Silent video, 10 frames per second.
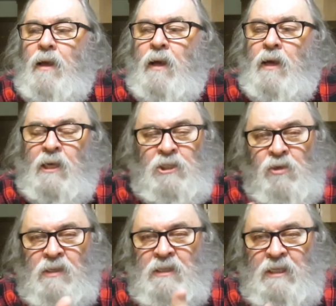uh, as
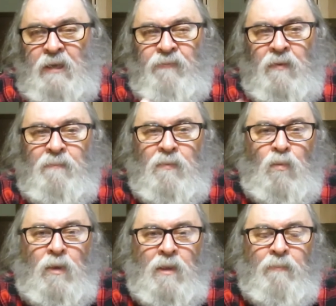you can see
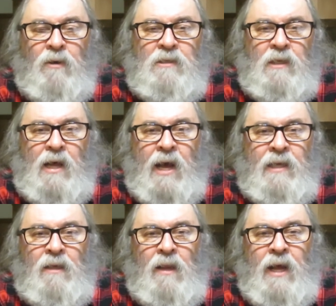from what the books that I
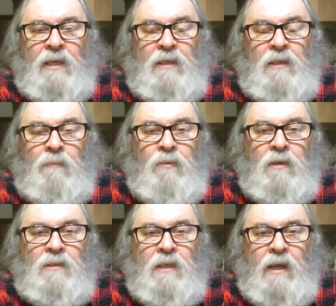collect and the
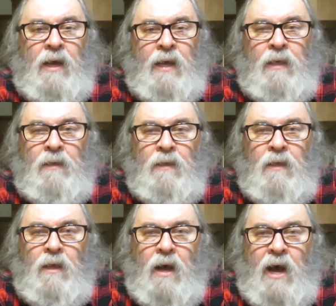books that I
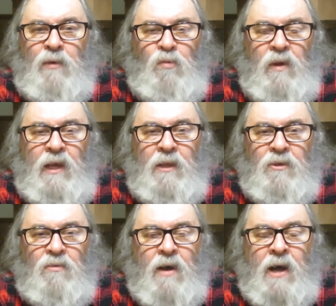I read
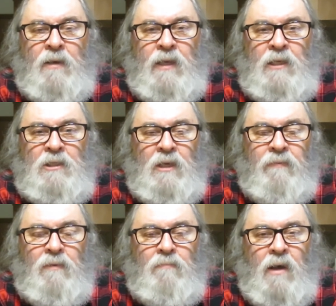throughout each
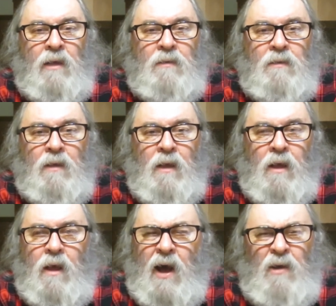given month.
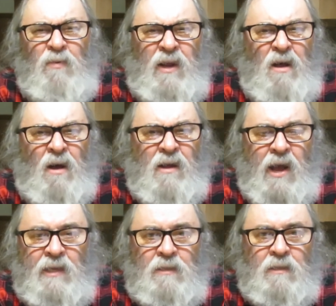I read all
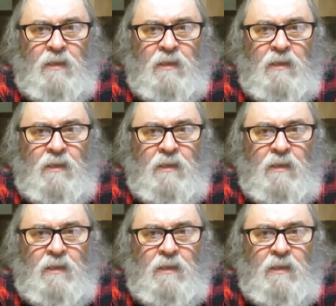kinds of